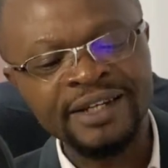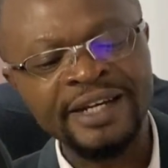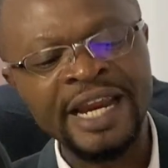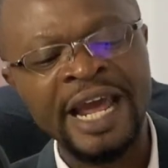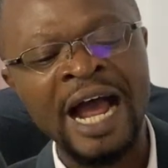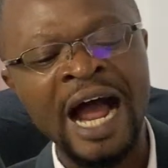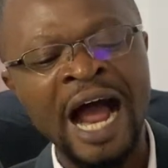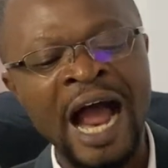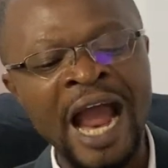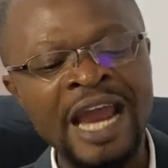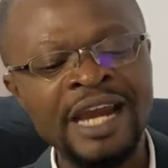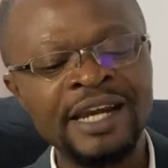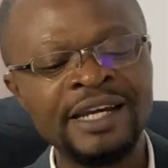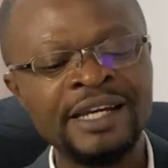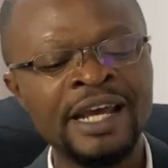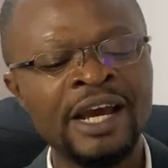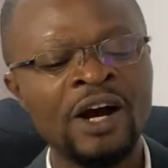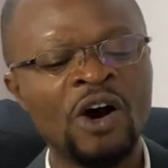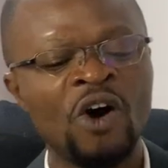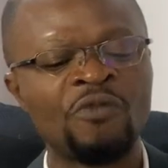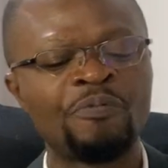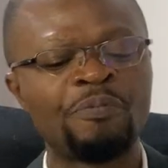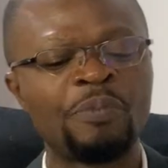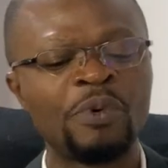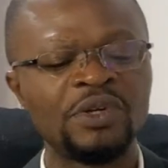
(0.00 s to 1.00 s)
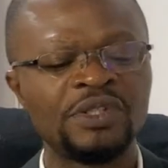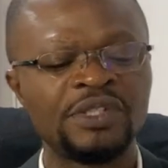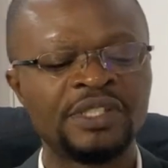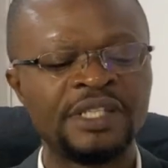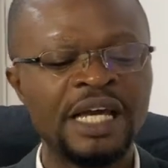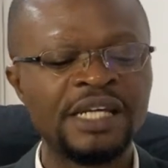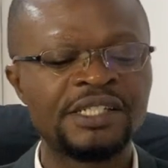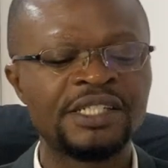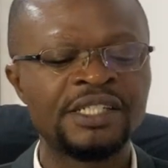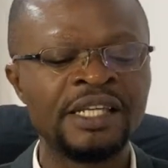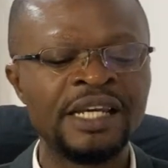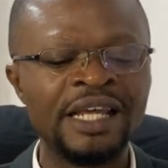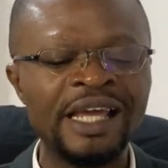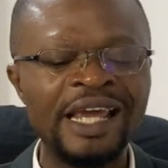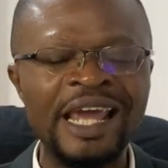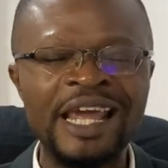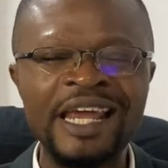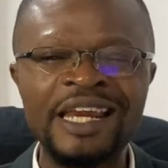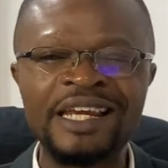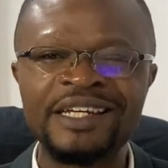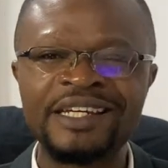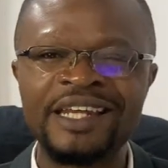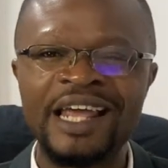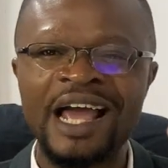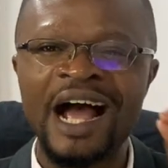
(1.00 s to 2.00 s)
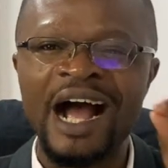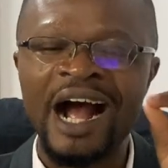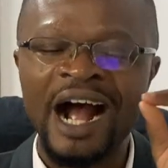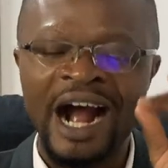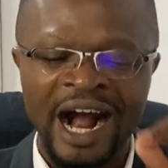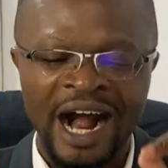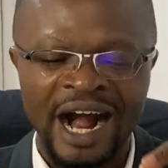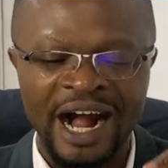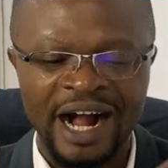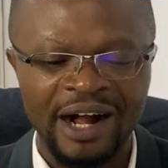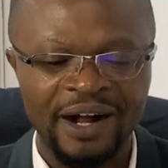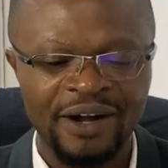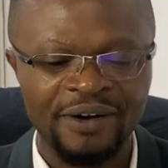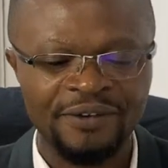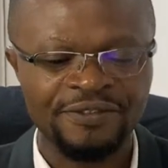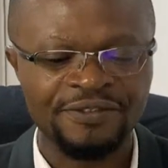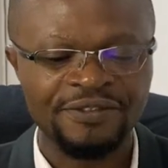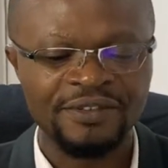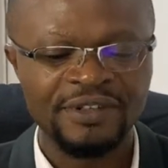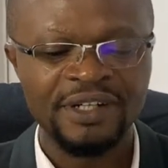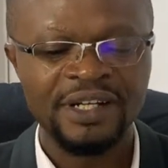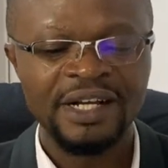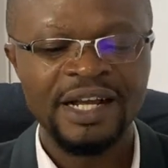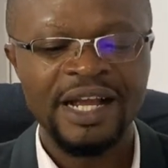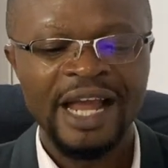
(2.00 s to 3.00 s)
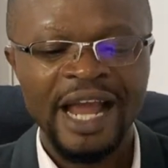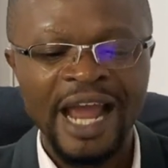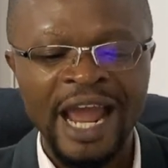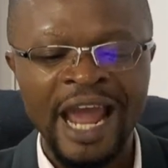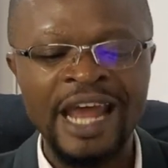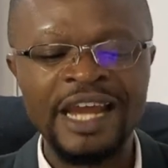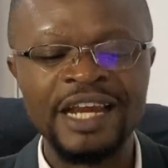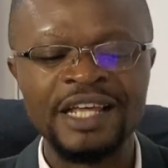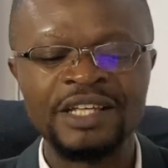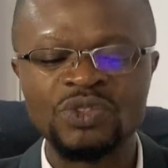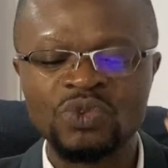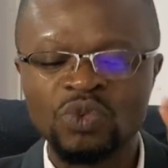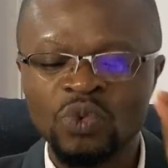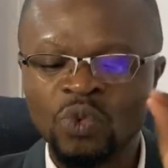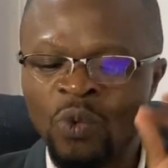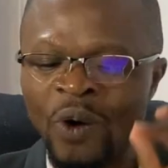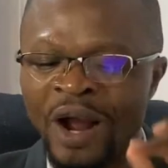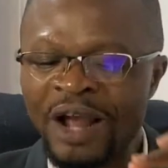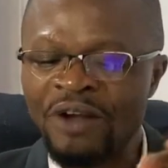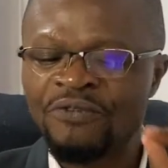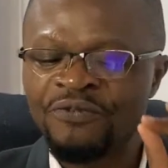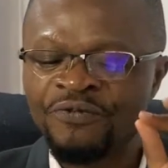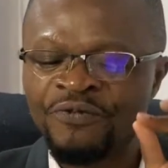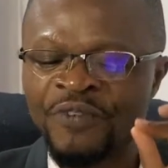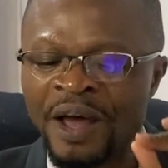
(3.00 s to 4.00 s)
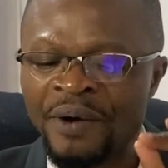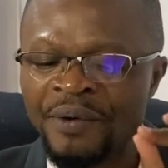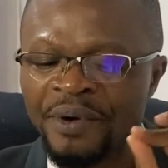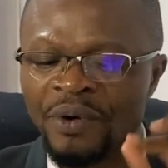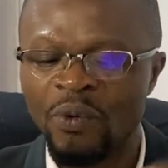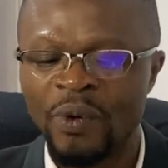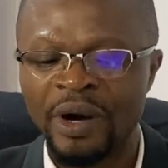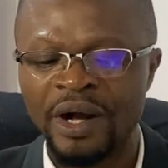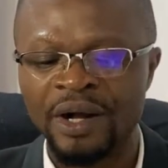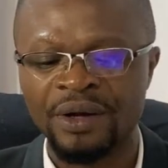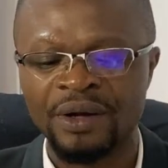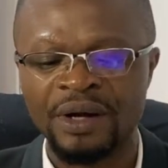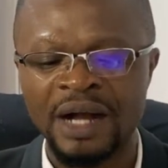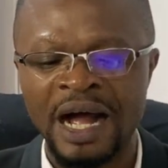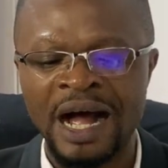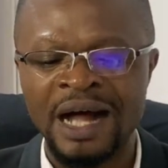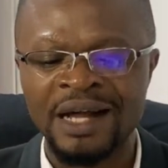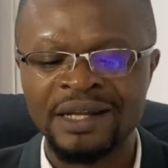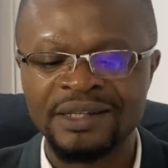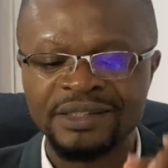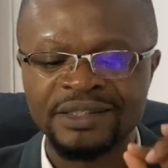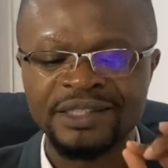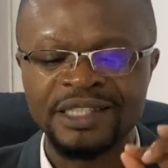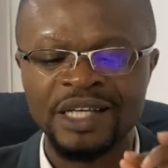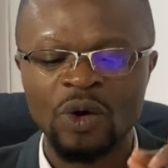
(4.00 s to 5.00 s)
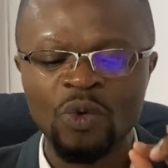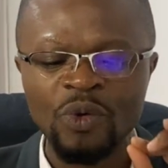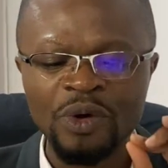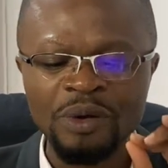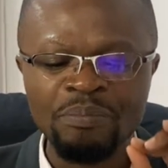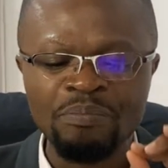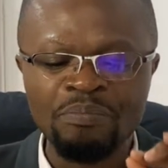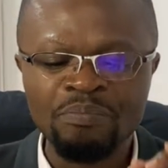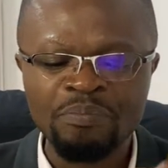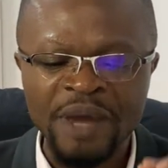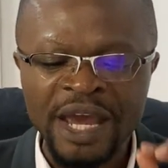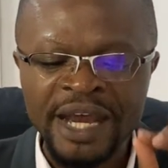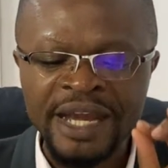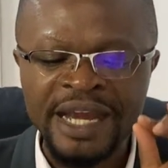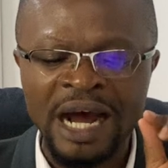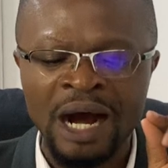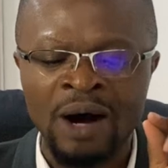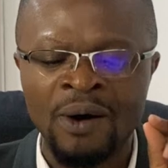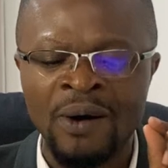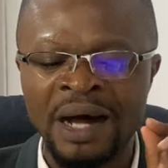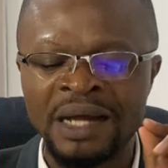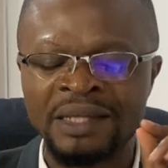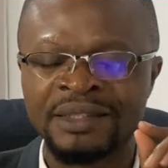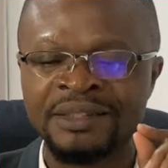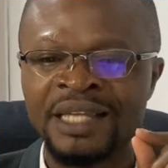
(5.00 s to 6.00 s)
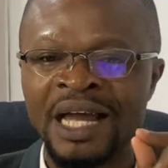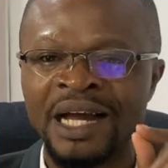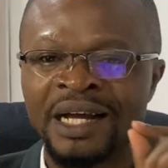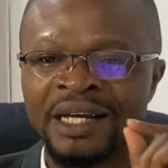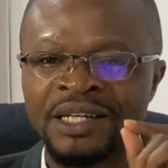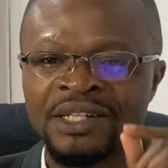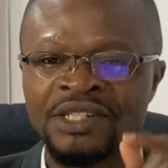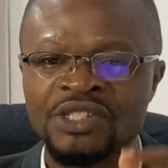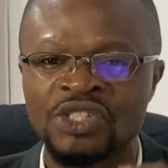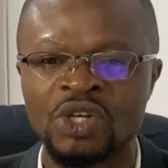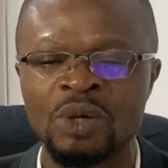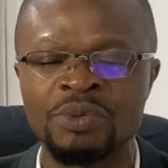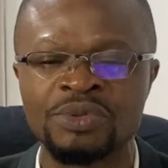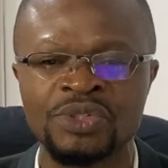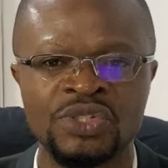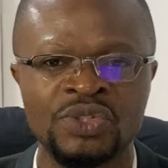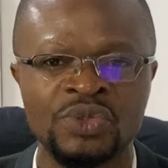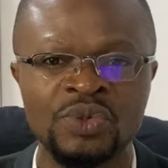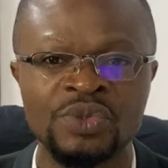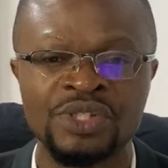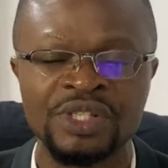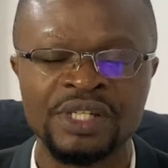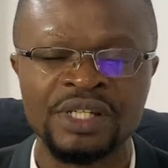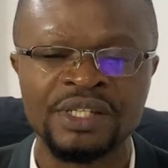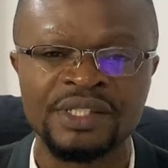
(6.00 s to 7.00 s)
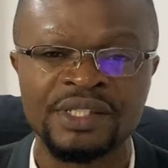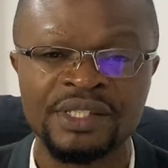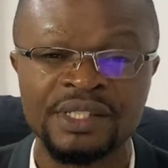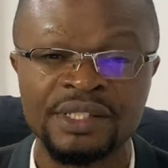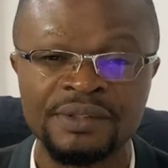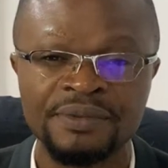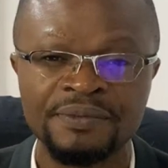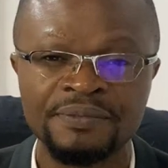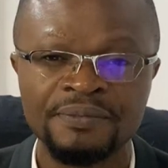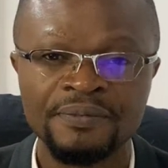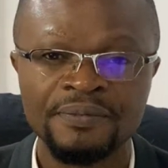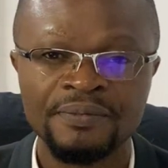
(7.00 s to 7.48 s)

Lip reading: the idea of possession in their half, and it worked very well until we made our attacking substitutions.